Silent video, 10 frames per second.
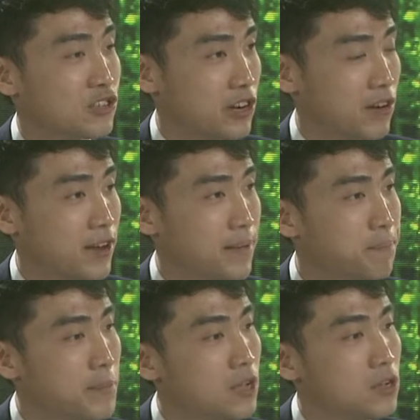generate.
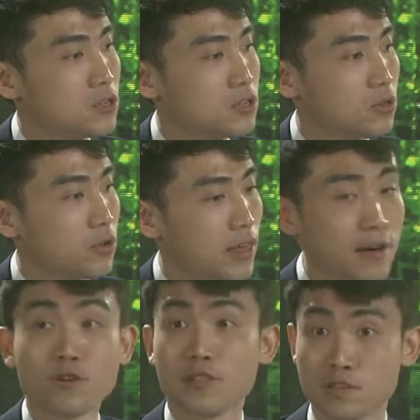So
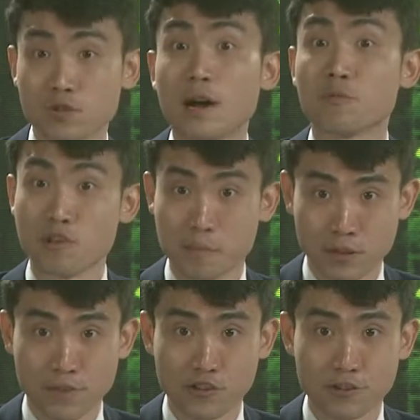therefore, there's no upstream
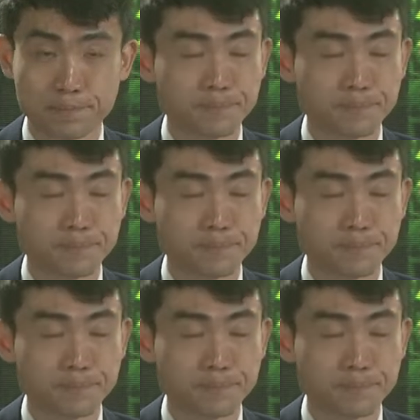innovation.